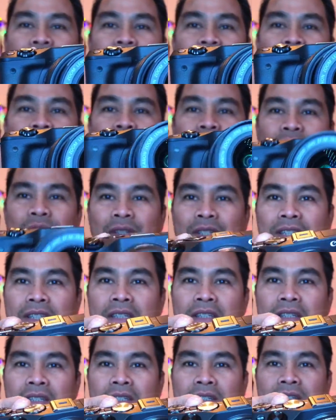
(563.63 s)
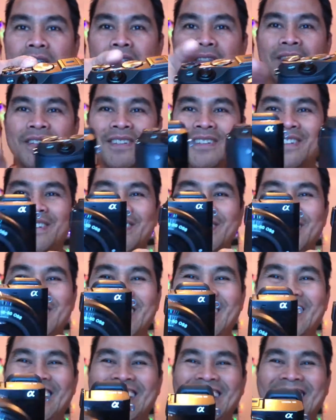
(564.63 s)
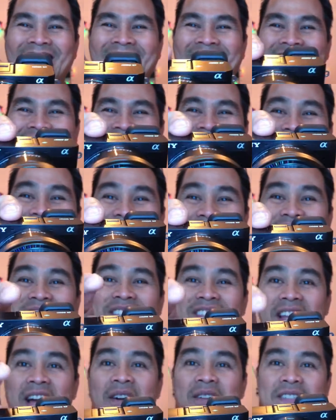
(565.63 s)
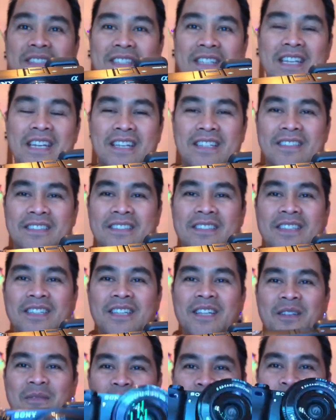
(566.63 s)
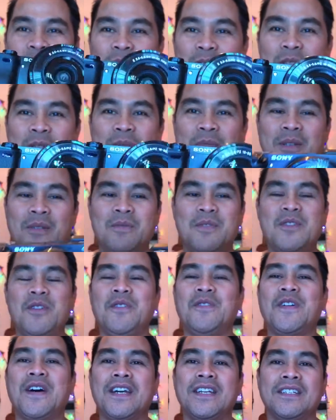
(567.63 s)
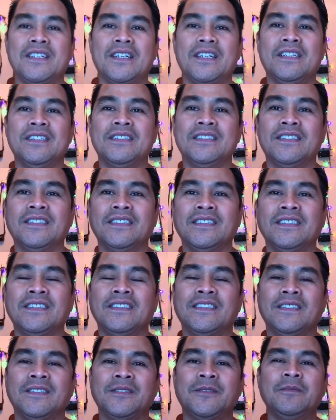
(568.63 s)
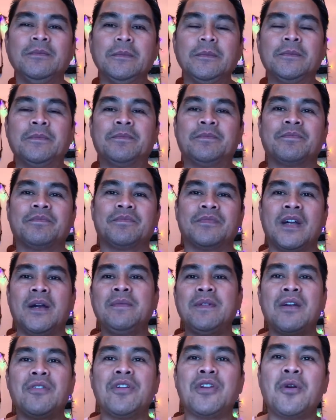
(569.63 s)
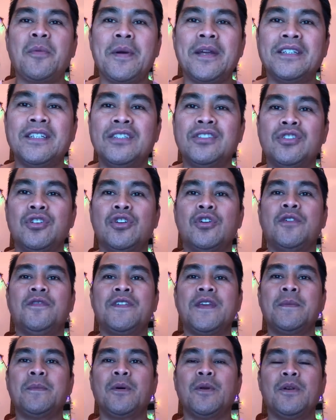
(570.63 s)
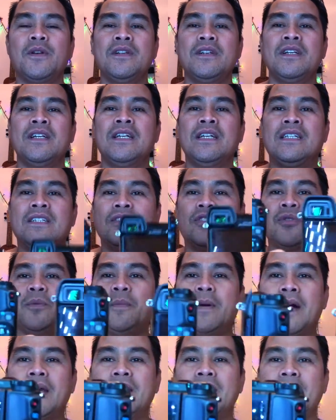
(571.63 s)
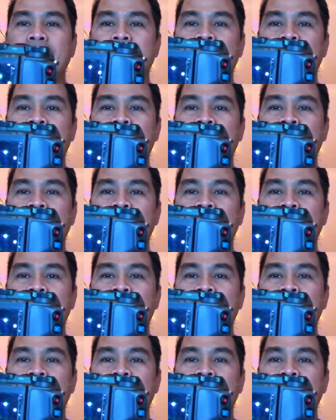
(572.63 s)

Sony A6000 again, because of the viewfinder. I'm not recommended to you people to buy a